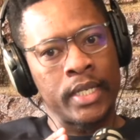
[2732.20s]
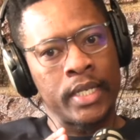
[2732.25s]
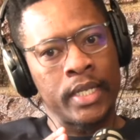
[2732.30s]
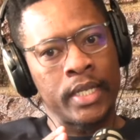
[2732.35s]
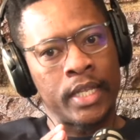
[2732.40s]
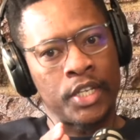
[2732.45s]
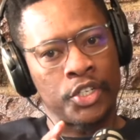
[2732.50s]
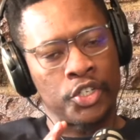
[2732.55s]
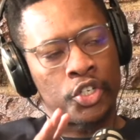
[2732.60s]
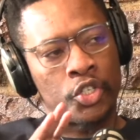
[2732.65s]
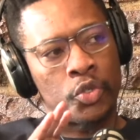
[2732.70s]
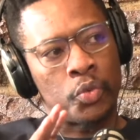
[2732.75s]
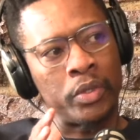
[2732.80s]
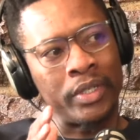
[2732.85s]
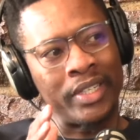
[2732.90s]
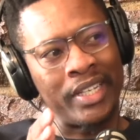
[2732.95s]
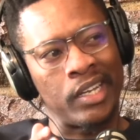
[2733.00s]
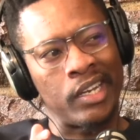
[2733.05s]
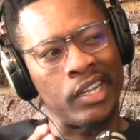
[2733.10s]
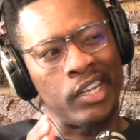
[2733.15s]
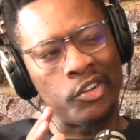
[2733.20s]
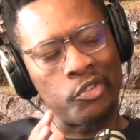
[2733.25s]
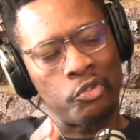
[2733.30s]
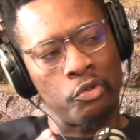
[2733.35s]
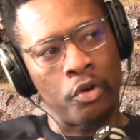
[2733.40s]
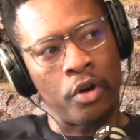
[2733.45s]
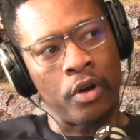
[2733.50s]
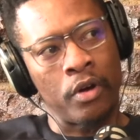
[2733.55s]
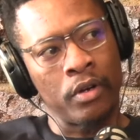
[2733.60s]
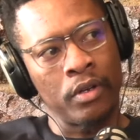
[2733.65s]
the church world getting it
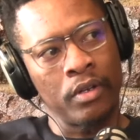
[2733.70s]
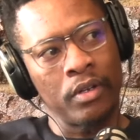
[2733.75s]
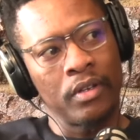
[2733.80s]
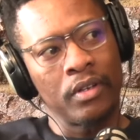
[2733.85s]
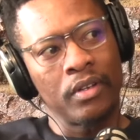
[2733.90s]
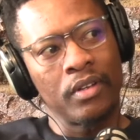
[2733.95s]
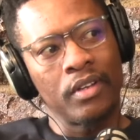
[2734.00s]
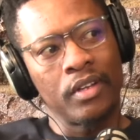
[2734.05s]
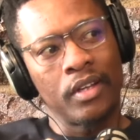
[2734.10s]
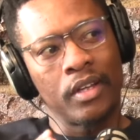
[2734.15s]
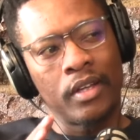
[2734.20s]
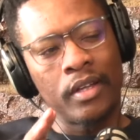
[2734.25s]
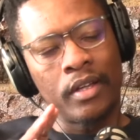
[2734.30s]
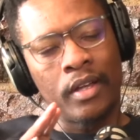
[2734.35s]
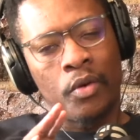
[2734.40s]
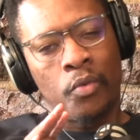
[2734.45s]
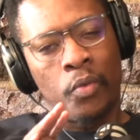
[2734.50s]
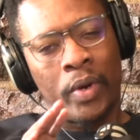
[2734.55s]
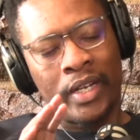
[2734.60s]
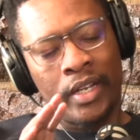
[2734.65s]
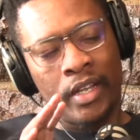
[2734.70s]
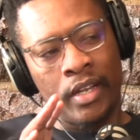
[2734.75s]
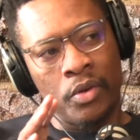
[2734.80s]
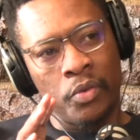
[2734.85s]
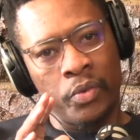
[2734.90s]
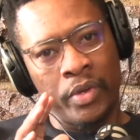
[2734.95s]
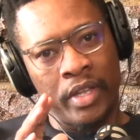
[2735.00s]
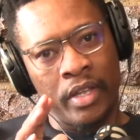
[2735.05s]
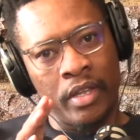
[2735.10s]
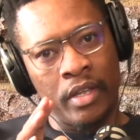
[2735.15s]
wrong? Mm. What can
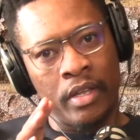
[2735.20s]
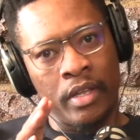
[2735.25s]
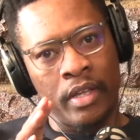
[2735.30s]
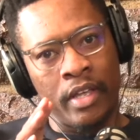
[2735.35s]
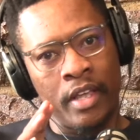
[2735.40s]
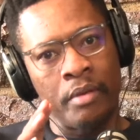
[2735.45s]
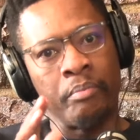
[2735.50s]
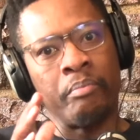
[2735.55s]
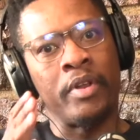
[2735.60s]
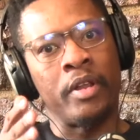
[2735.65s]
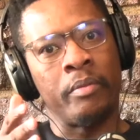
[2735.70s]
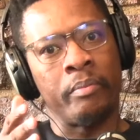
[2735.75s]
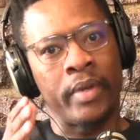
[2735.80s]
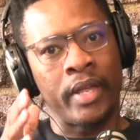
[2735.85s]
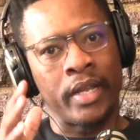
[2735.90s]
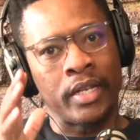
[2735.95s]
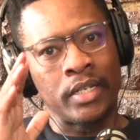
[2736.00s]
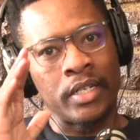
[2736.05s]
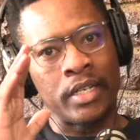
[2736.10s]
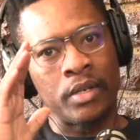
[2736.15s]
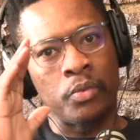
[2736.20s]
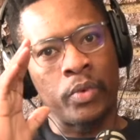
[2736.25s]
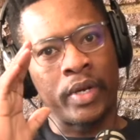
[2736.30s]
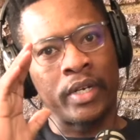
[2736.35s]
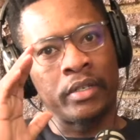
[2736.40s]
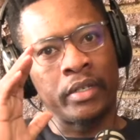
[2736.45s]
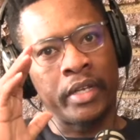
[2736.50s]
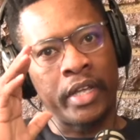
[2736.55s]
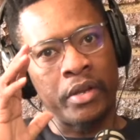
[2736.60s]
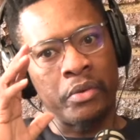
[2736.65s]
we implement and what
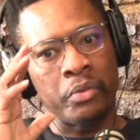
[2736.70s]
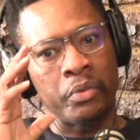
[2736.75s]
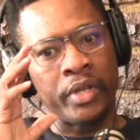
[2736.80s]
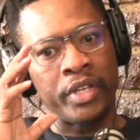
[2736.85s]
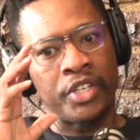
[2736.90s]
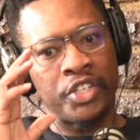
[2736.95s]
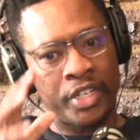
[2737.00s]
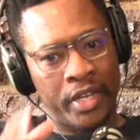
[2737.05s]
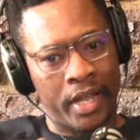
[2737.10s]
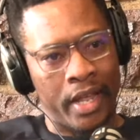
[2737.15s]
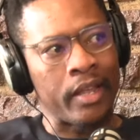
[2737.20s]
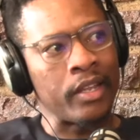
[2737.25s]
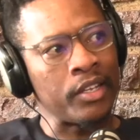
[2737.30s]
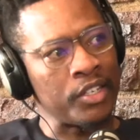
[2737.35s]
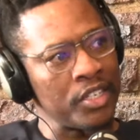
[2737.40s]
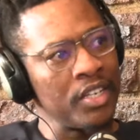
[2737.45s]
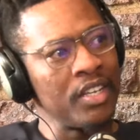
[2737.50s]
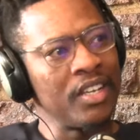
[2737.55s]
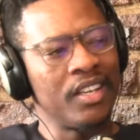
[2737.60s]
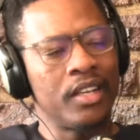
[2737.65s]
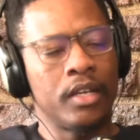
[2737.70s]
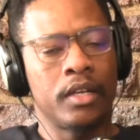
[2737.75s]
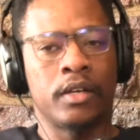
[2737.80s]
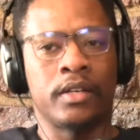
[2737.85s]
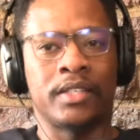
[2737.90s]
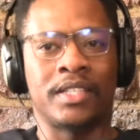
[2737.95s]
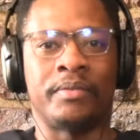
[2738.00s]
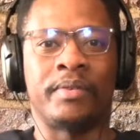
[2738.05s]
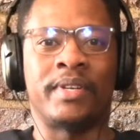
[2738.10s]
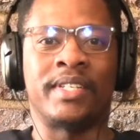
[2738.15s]
can we change?
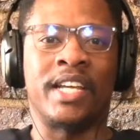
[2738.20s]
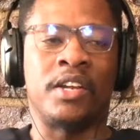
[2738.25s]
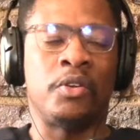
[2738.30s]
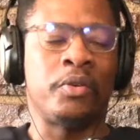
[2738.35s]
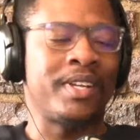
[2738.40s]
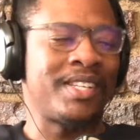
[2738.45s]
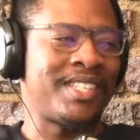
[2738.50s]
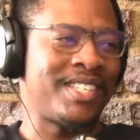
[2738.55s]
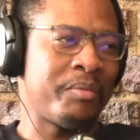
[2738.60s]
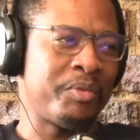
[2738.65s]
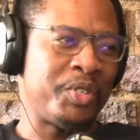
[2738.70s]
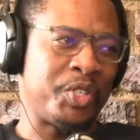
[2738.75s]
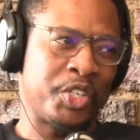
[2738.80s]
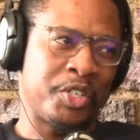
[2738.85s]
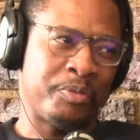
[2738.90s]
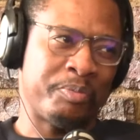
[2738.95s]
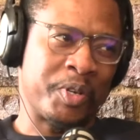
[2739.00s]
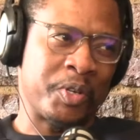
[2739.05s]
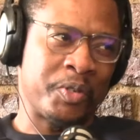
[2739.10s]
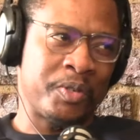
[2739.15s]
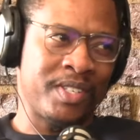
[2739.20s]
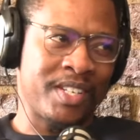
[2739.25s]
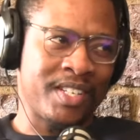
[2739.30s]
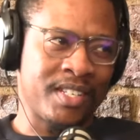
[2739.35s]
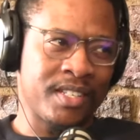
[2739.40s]
Sometimes I look at some church posters